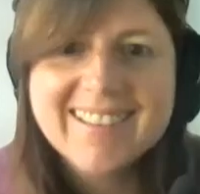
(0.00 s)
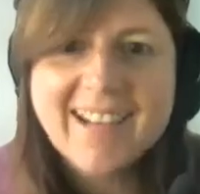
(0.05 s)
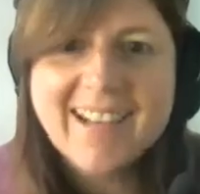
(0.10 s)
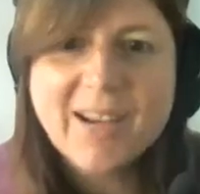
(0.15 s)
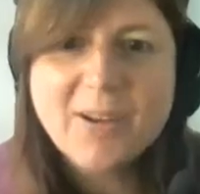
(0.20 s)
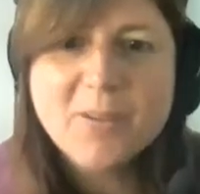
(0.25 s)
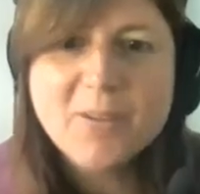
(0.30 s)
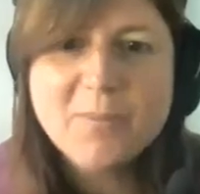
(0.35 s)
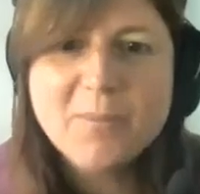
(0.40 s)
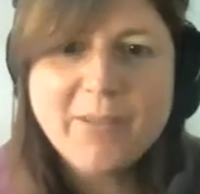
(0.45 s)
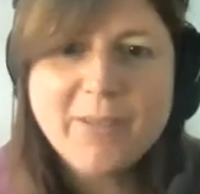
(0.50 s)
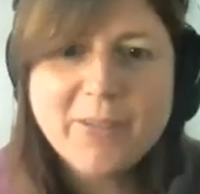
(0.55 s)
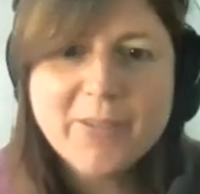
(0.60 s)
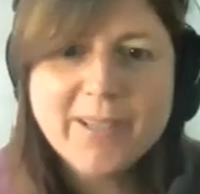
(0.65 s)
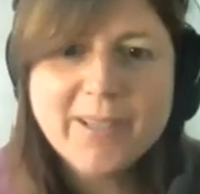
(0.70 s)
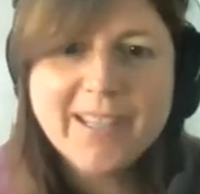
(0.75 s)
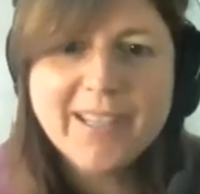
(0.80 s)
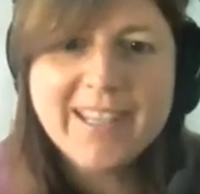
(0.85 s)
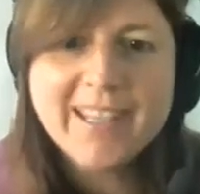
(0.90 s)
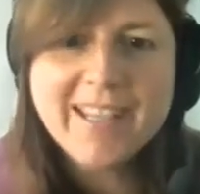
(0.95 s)
I hope
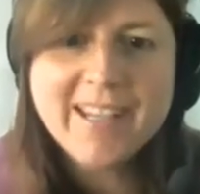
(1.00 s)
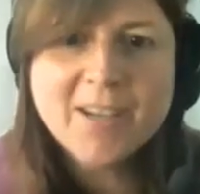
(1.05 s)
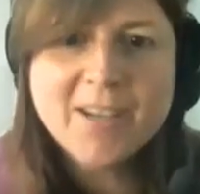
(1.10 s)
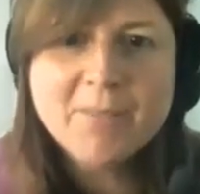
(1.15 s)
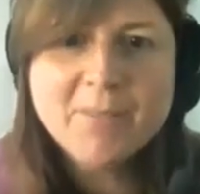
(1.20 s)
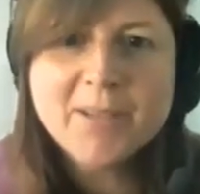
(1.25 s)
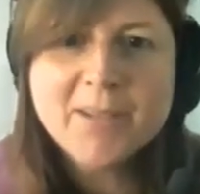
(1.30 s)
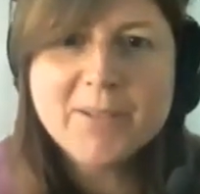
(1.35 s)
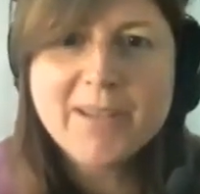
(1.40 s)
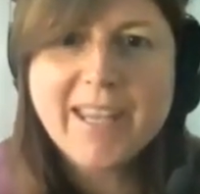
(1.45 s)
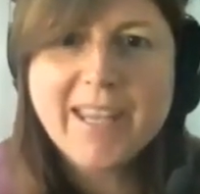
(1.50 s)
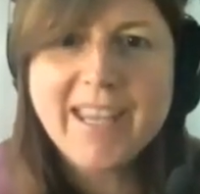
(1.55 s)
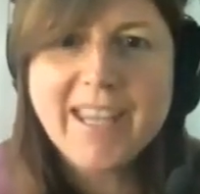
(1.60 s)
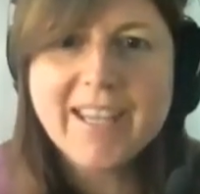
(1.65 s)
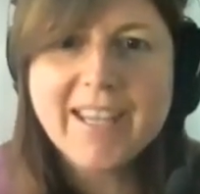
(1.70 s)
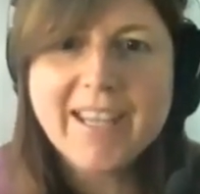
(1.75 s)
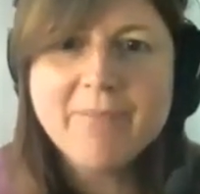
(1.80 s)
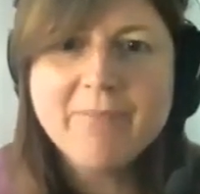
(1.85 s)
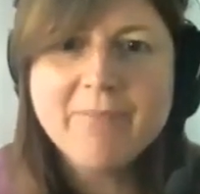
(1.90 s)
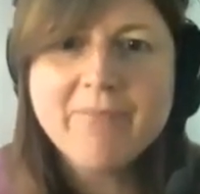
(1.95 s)
everyone can hear me
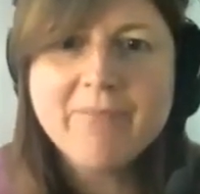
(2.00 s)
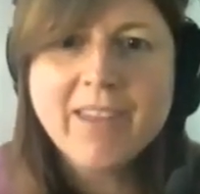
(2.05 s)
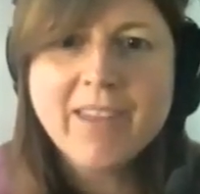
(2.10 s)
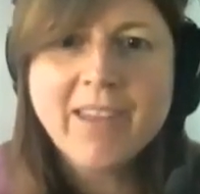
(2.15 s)
okay.